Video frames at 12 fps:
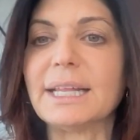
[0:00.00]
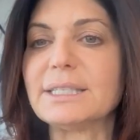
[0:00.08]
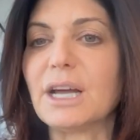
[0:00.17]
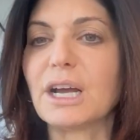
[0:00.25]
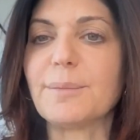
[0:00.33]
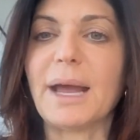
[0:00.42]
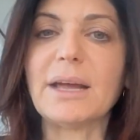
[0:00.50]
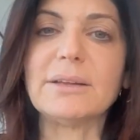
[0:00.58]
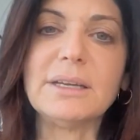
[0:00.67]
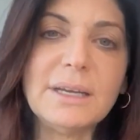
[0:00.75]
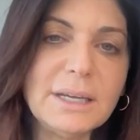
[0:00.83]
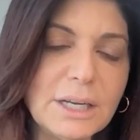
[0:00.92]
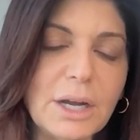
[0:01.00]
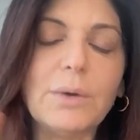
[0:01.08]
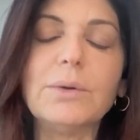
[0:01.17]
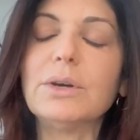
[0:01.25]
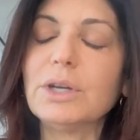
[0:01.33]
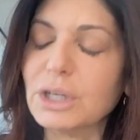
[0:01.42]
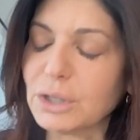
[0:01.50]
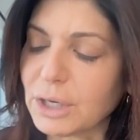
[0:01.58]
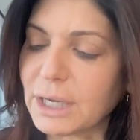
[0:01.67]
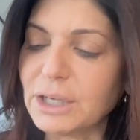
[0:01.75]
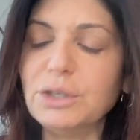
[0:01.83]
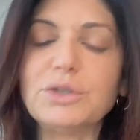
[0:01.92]
and let's talk about, you
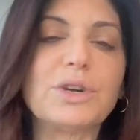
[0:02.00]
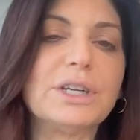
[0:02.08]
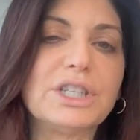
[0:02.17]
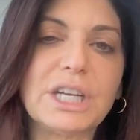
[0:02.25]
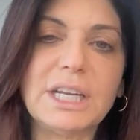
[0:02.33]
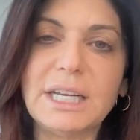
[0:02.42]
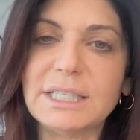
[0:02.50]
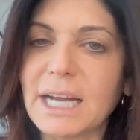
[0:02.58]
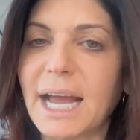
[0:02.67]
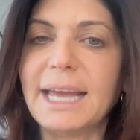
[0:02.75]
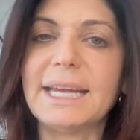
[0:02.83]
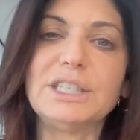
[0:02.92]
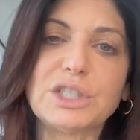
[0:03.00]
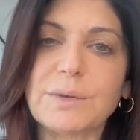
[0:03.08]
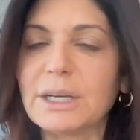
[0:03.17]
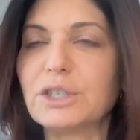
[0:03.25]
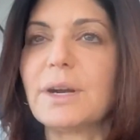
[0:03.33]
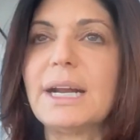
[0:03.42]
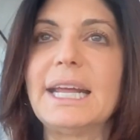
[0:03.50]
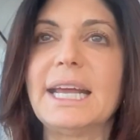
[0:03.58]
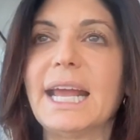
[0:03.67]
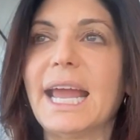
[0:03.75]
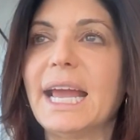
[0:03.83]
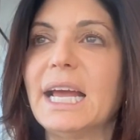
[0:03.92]
look at nutrition and diet and strength
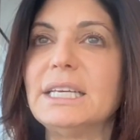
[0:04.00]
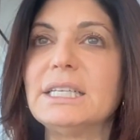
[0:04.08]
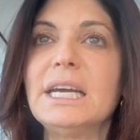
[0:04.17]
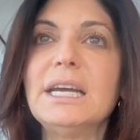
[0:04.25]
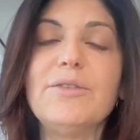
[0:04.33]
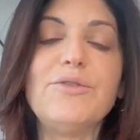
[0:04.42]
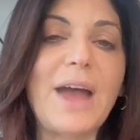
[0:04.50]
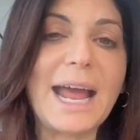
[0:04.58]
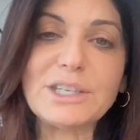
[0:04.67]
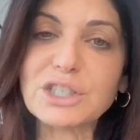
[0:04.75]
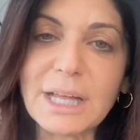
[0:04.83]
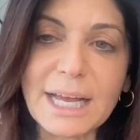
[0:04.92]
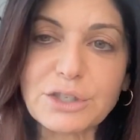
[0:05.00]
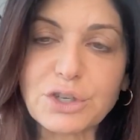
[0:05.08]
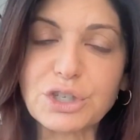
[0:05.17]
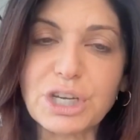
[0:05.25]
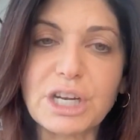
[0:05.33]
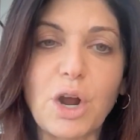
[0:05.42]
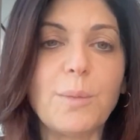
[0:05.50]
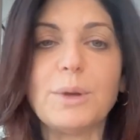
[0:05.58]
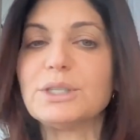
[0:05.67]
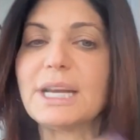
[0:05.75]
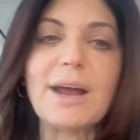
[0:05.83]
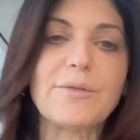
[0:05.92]
training and vaginal estrogen
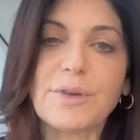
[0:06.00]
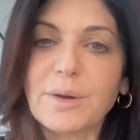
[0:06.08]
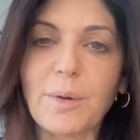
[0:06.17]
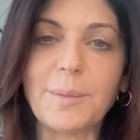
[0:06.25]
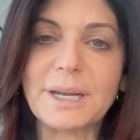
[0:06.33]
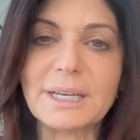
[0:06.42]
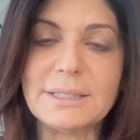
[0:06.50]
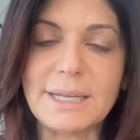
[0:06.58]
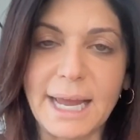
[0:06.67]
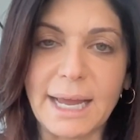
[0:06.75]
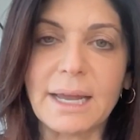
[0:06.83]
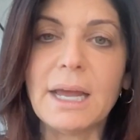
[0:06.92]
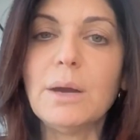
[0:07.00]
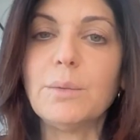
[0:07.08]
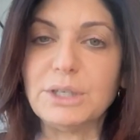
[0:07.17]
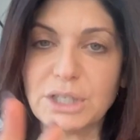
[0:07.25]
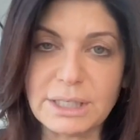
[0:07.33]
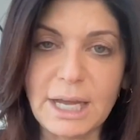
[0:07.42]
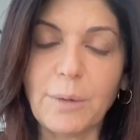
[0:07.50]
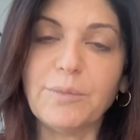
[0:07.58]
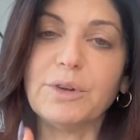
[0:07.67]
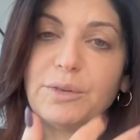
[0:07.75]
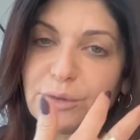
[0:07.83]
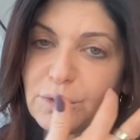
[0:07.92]
almost every woman can take, which is
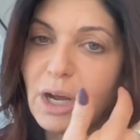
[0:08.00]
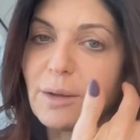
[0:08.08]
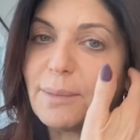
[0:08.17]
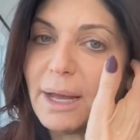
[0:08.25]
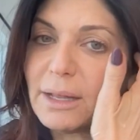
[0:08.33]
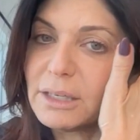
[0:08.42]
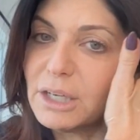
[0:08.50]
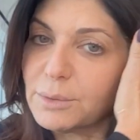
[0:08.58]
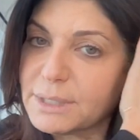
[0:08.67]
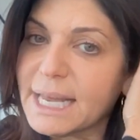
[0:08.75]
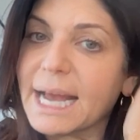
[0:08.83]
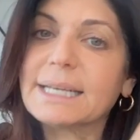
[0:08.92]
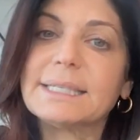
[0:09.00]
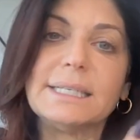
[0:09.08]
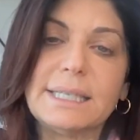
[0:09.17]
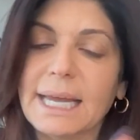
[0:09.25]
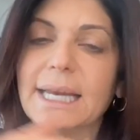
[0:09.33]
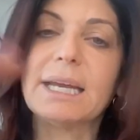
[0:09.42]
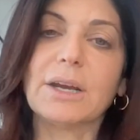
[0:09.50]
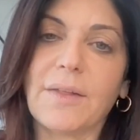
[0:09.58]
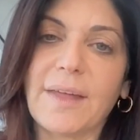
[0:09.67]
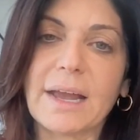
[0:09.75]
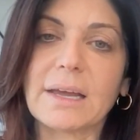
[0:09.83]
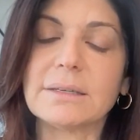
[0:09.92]
helpful if you're talking about, sex and dating and all
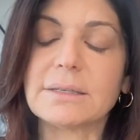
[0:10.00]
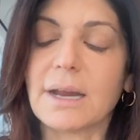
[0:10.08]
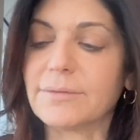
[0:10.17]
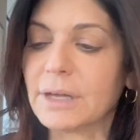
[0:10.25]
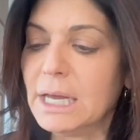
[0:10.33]
that kind of stuff,